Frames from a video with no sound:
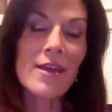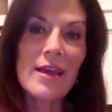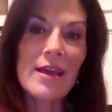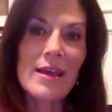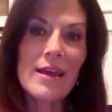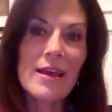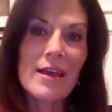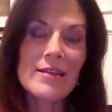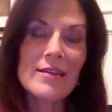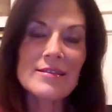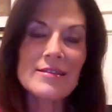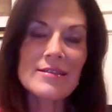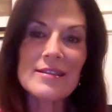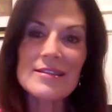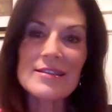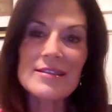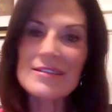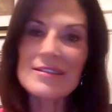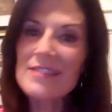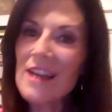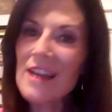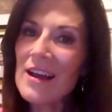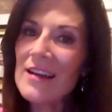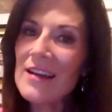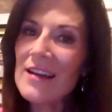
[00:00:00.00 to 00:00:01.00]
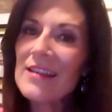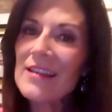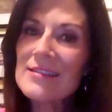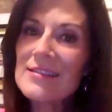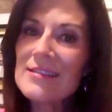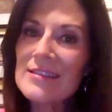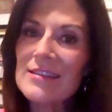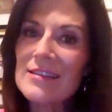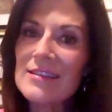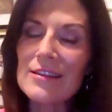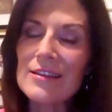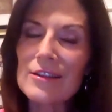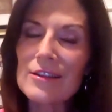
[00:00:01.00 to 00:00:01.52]
It's not
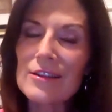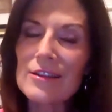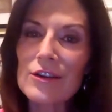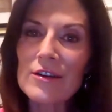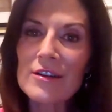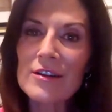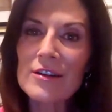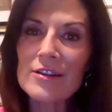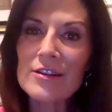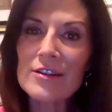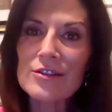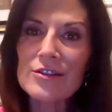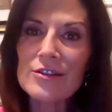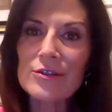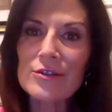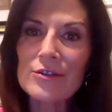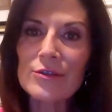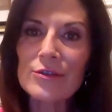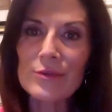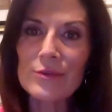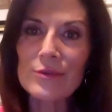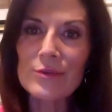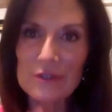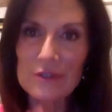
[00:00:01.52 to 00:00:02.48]
easy learning to